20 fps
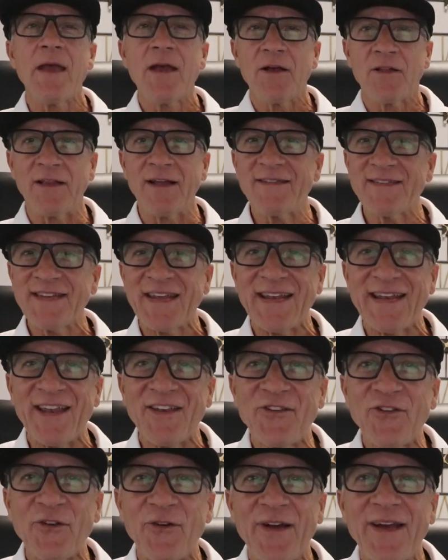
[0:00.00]
let's get
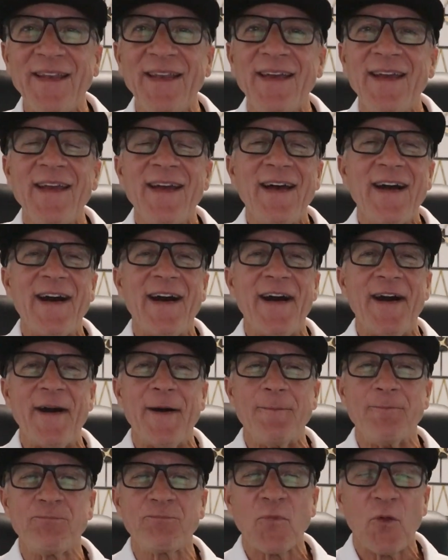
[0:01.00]
into it
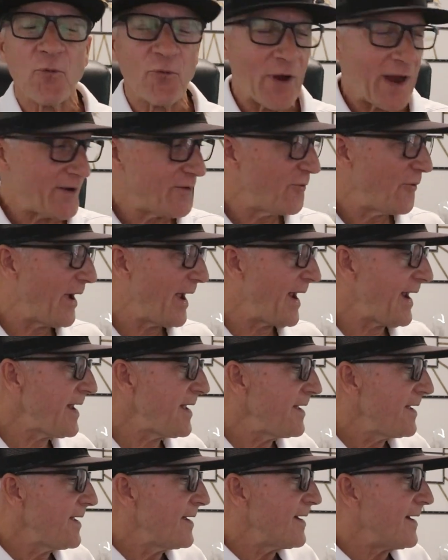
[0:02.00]
right
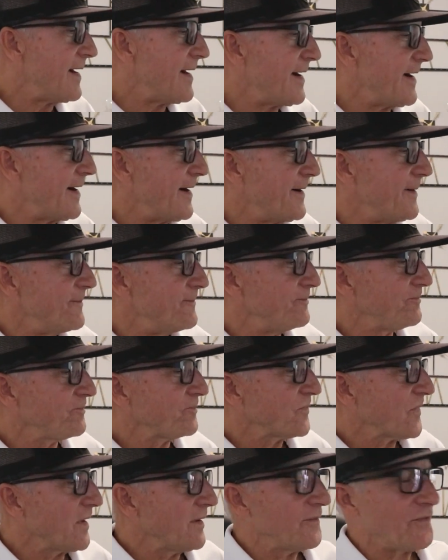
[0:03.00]
away.
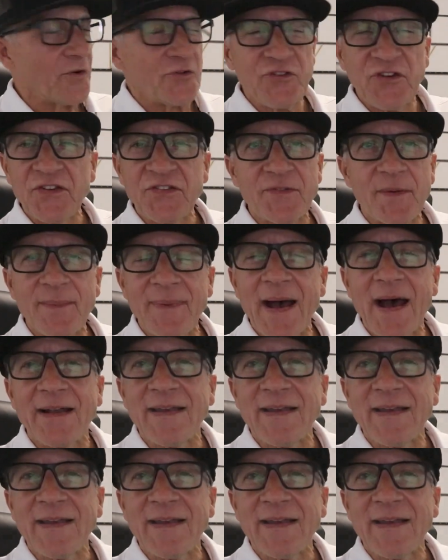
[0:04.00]
For just about